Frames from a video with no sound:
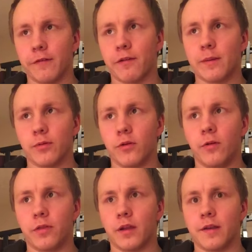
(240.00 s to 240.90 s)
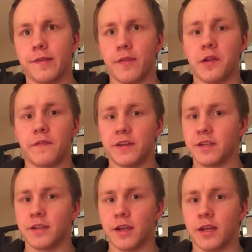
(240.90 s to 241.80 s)
for a free booth and he said that if he
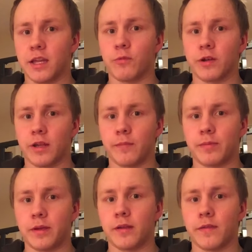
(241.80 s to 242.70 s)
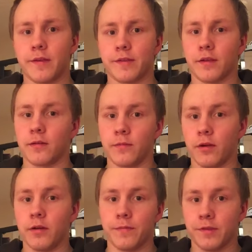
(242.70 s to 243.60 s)
didn't get it, he wouldn't compete. And they said,
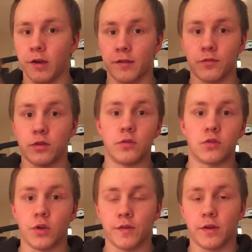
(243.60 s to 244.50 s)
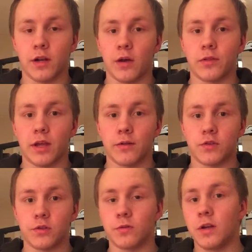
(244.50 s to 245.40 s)
All right, sucks for you, show's going on
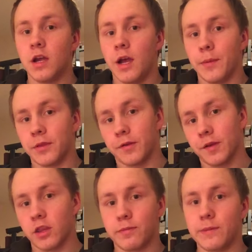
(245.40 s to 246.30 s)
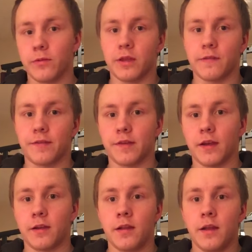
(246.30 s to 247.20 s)
without you. But there's other people that have
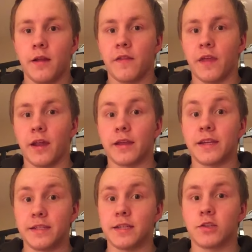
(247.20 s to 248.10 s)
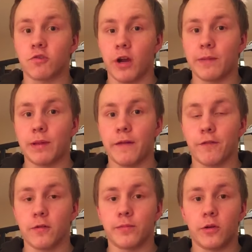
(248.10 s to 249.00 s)
said that he did try to pay
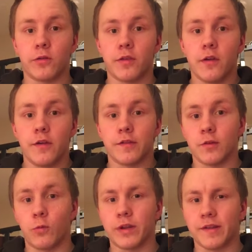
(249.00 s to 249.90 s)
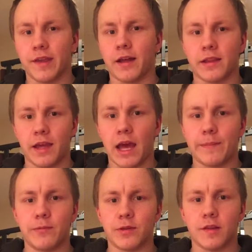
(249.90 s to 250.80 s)
for a booth. So, what exactly
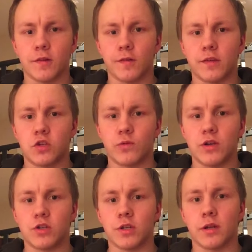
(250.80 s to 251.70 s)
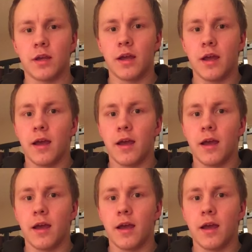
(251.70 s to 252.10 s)
happened with this whole situation?